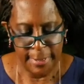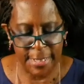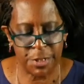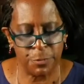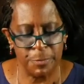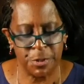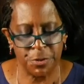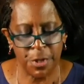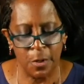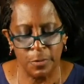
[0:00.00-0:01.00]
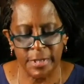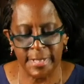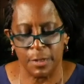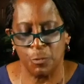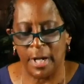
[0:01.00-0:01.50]
The scripture told us
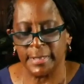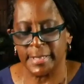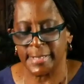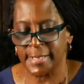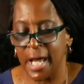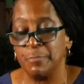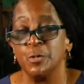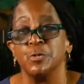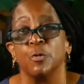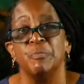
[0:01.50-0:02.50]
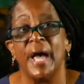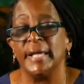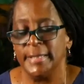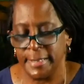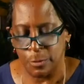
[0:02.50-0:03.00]
that while the disciples were
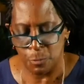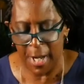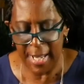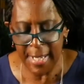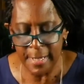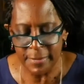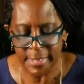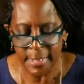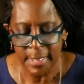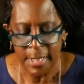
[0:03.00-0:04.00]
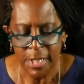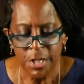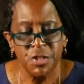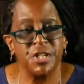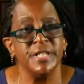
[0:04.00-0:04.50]
battling the waves,
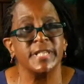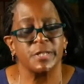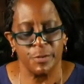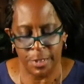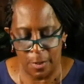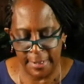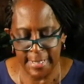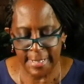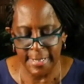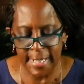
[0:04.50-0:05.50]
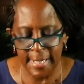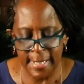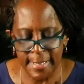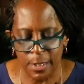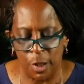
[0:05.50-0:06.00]
Jesus was on his
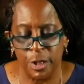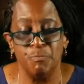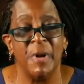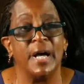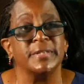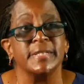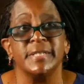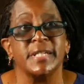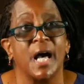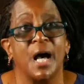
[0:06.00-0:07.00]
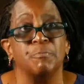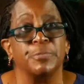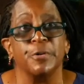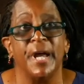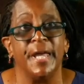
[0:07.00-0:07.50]
knees on the mountaintop
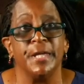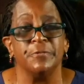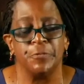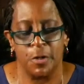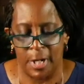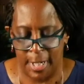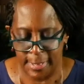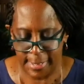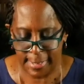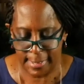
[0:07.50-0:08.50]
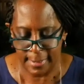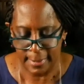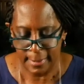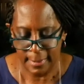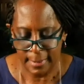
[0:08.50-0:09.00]
praying for us.
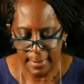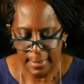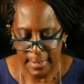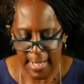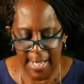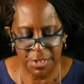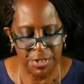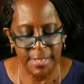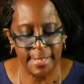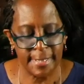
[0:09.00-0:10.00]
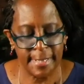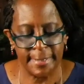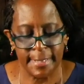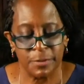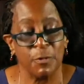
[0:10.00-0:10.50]
As Jesus
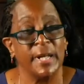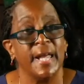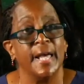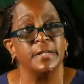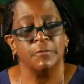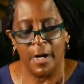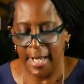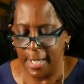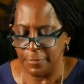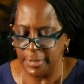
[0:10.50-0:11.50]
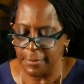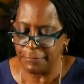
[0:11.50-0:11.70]
sits at the right hand of our Heavenly